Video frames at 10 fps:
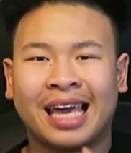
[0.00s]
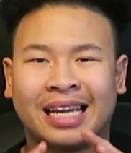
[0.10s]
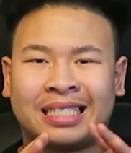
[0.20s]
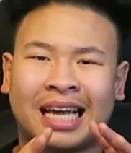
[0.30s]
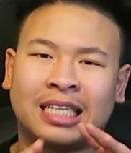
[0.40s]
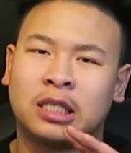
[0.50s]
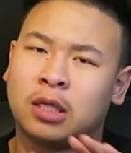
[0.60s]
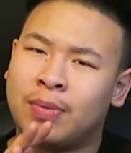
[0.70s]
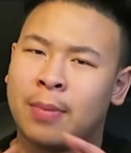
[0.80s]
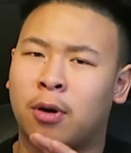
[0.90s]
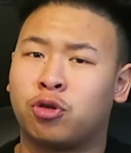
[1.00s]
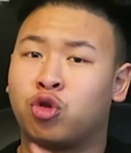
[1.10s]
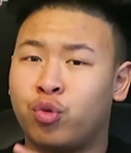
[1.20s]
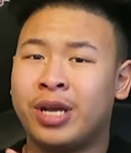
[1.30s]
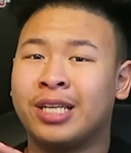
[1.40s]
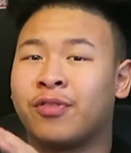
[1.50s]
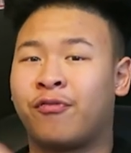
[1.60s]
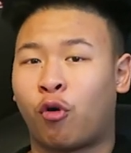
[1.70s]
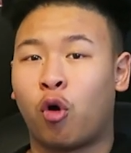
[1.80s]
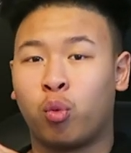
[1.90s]
It is said to be about 3 to
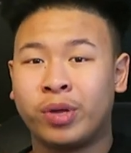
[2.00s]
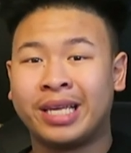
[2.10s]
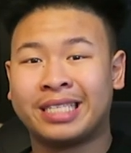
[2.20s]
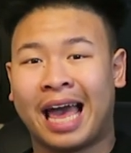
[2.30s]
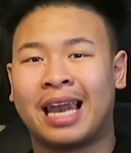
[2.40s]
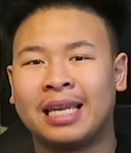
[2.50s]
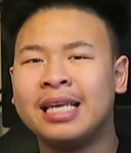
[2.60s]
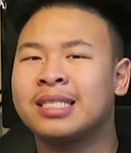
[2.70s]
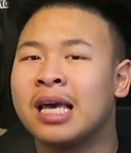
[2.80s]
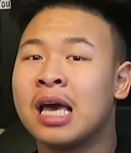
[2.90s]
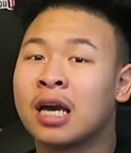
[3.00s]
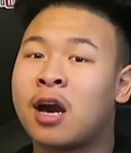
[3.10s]
4 weeks at least.